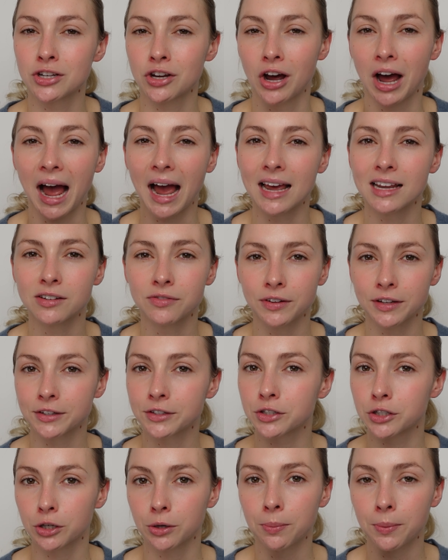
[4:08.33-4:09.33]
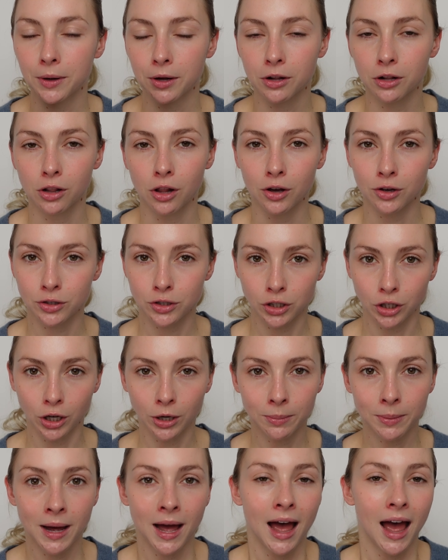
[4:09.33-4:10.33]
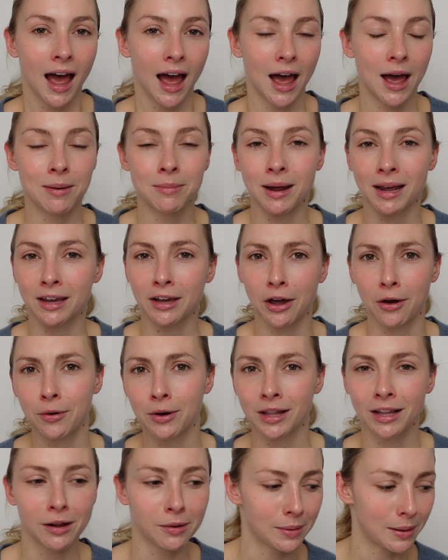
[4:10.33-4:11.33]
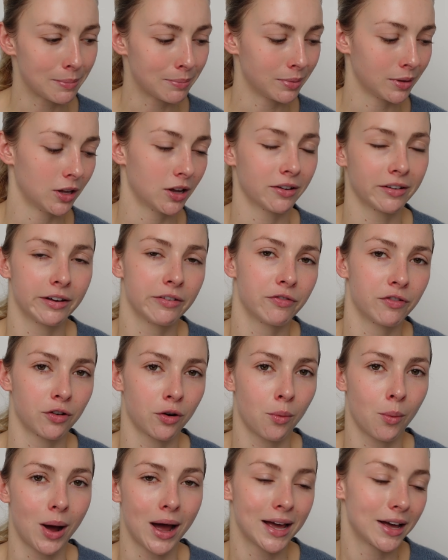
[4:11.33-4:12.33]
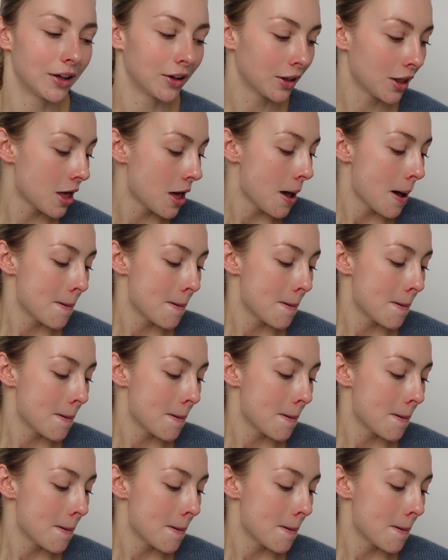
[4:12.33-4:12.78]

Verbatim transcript: your eyes feel super clogged up um, and go a little bit blurry for a while.